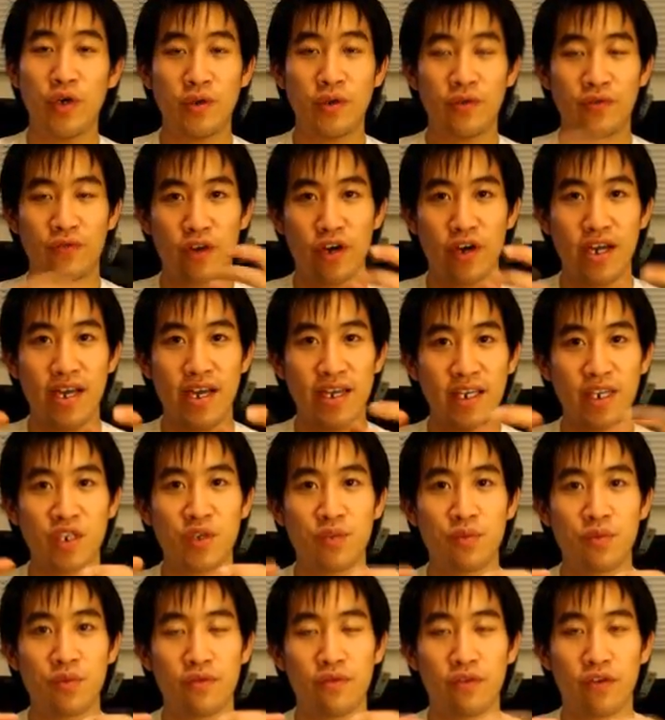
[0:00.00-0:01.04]
It was very
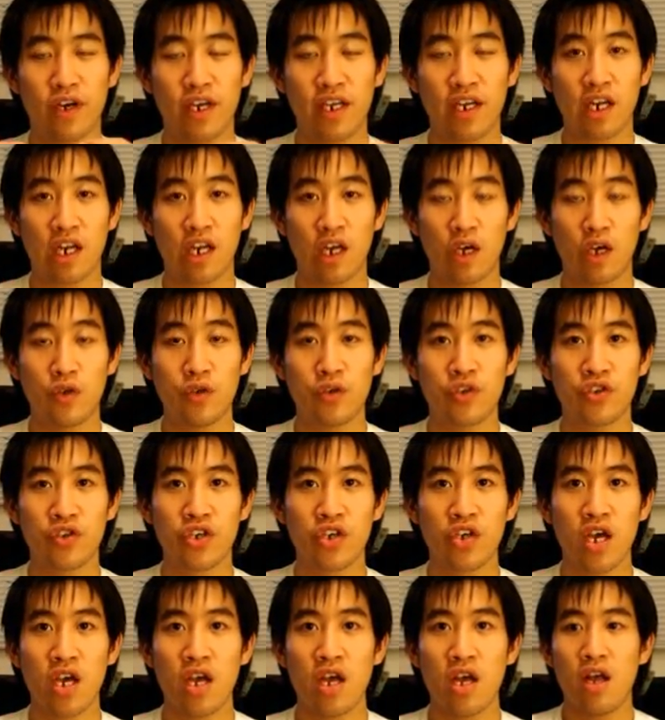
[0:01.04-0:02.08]
intimate, very
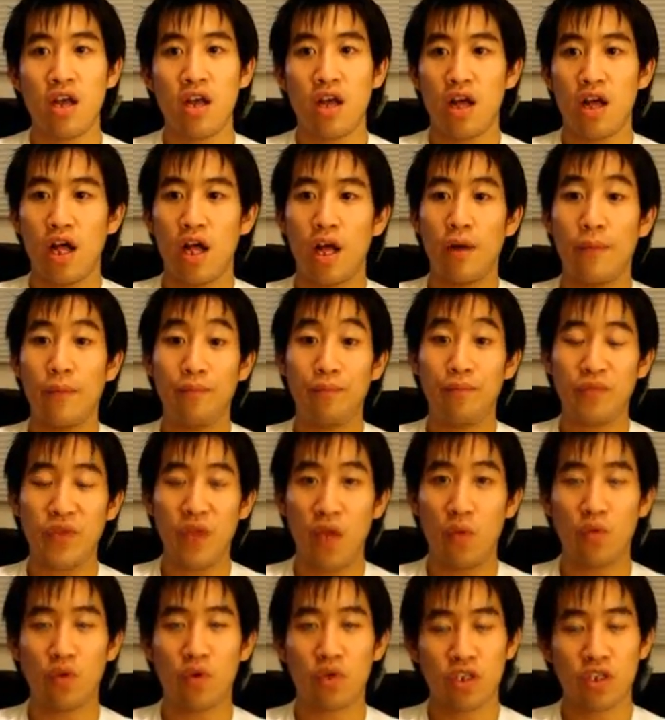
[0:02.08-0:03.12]
close, and
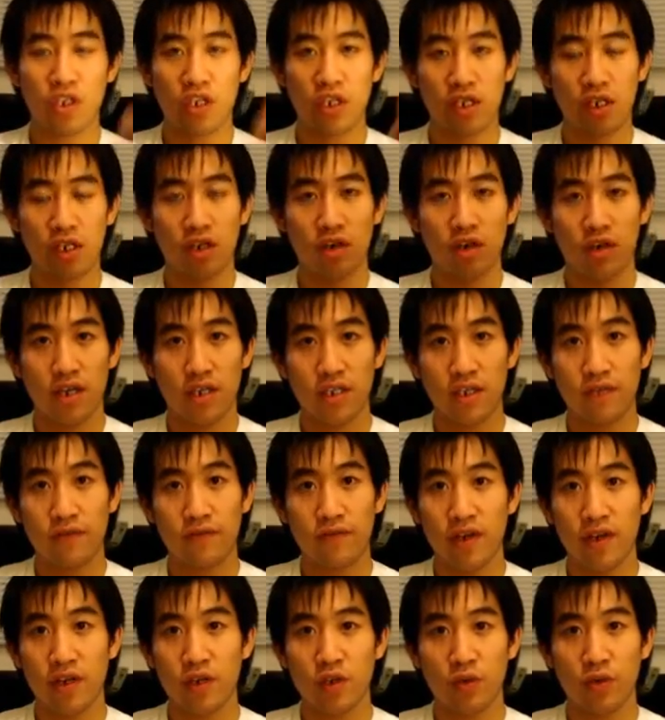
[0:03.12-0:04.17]
once the guys had
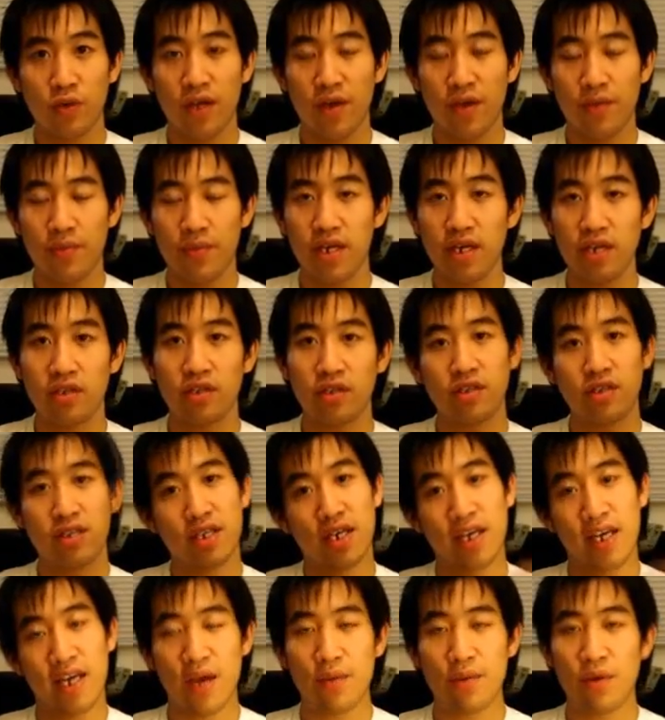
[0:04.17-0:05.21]
finished with their pizzas,
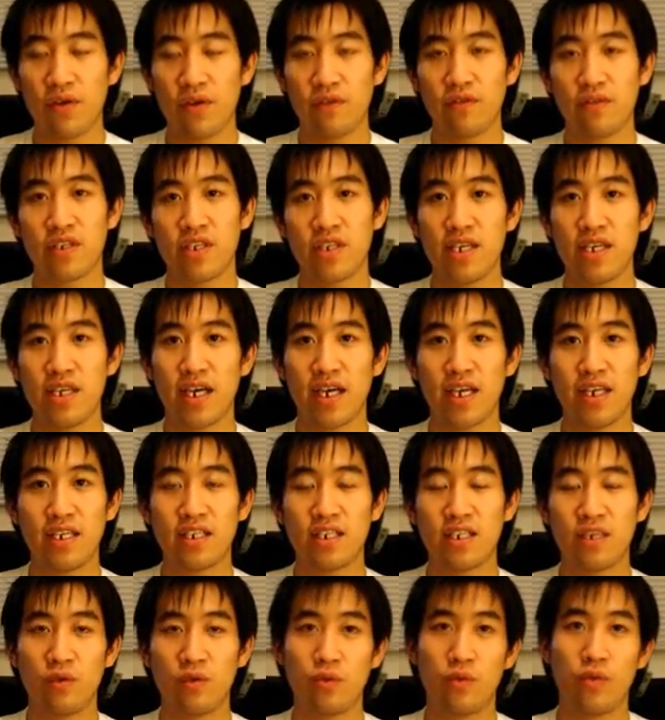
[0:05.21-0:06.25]
they came over to
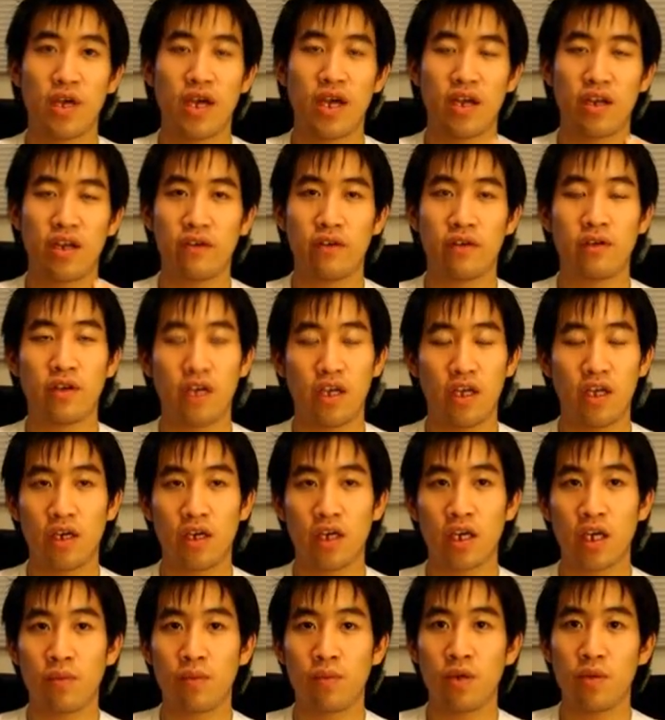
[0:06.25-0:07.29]
Yates and we had a
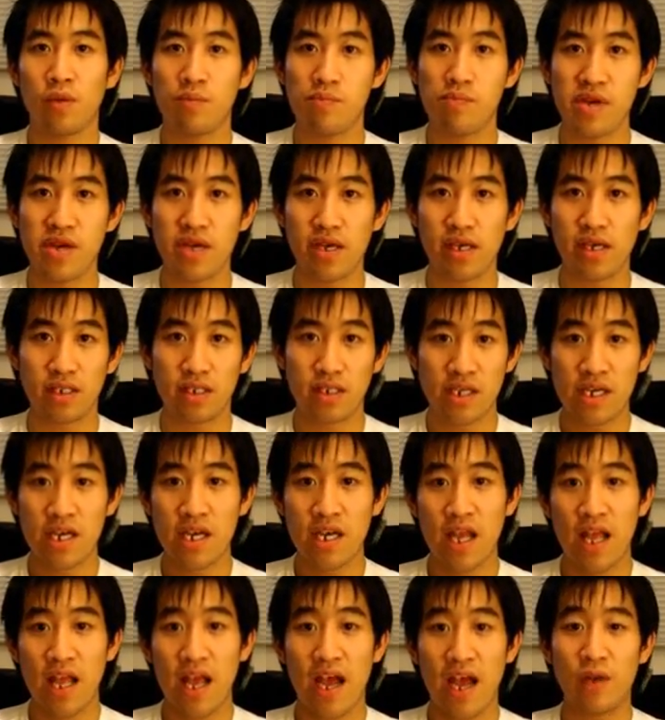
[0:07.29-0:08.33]
couple of beers,
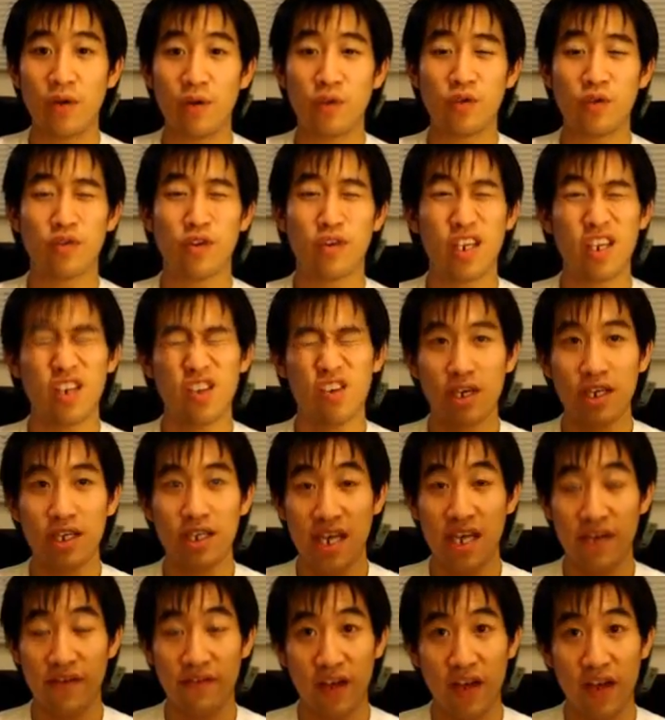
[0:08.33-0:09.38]
and it was really
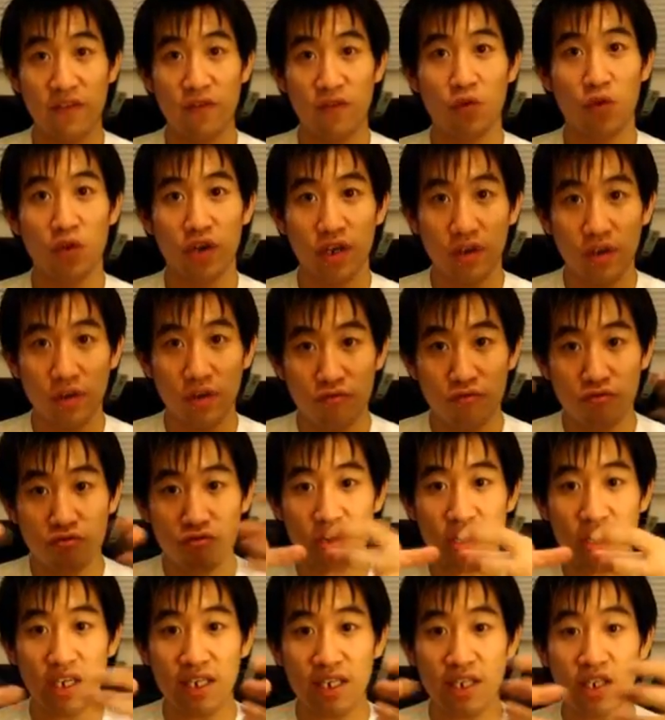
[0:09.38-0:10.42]
nice having everyone in a
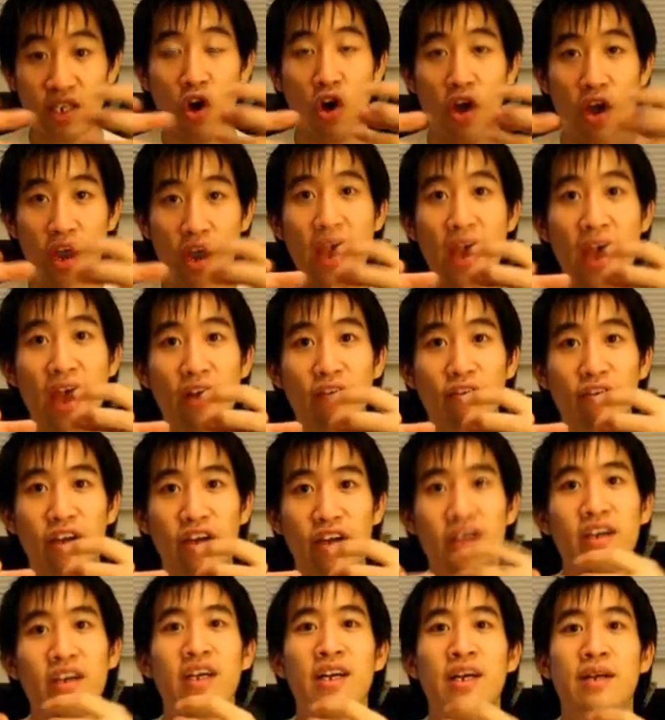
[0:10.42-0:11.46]
really tight
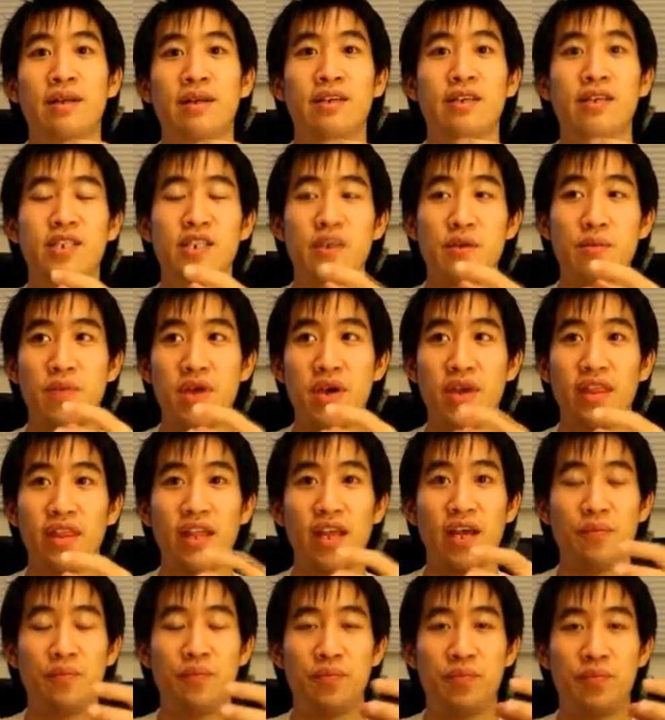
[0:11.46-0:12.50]
area, because it meant
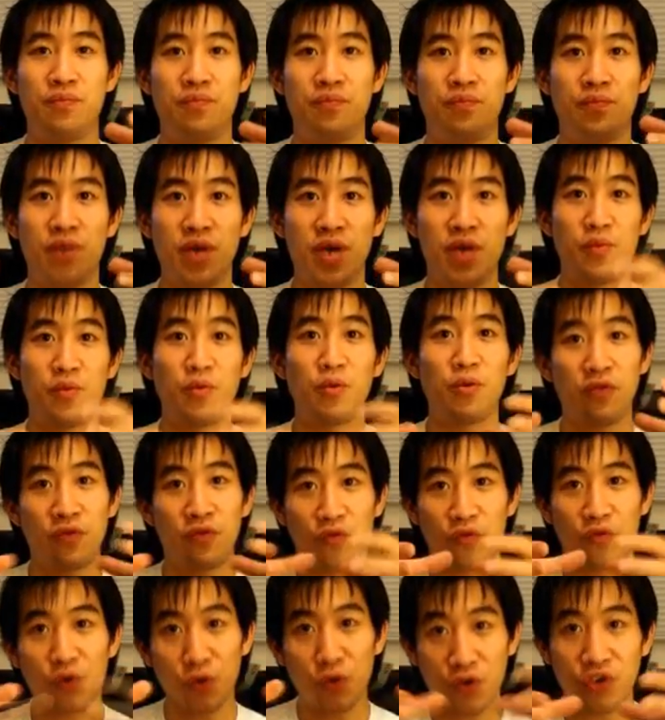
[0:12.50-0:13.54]
that people were
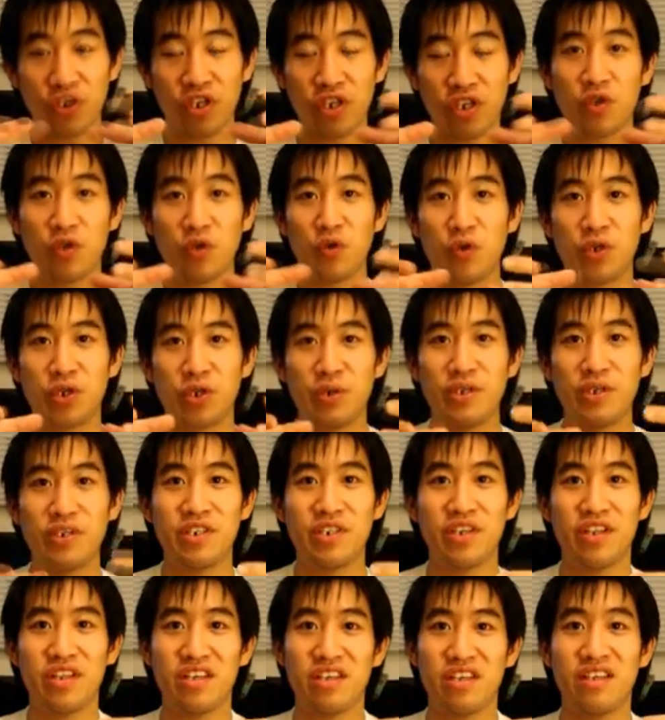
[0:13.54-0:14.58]
forced to talk to
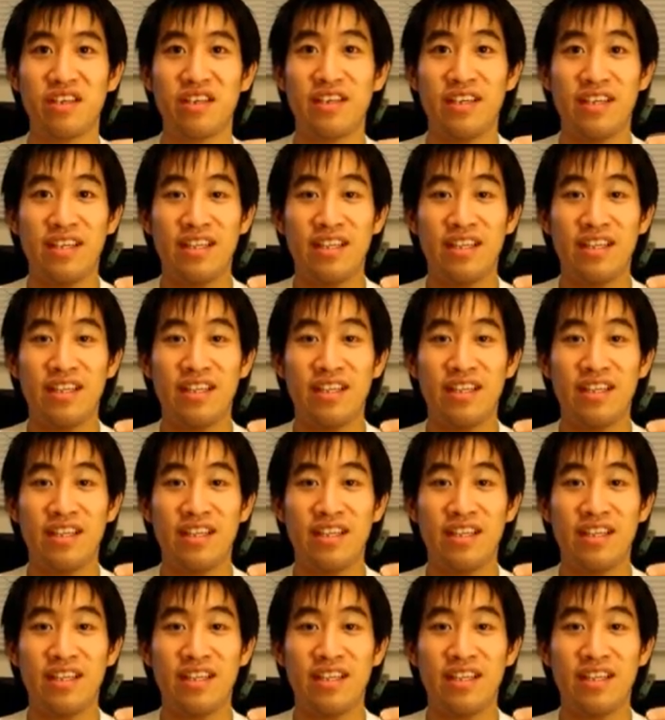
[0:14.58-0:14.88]
each other.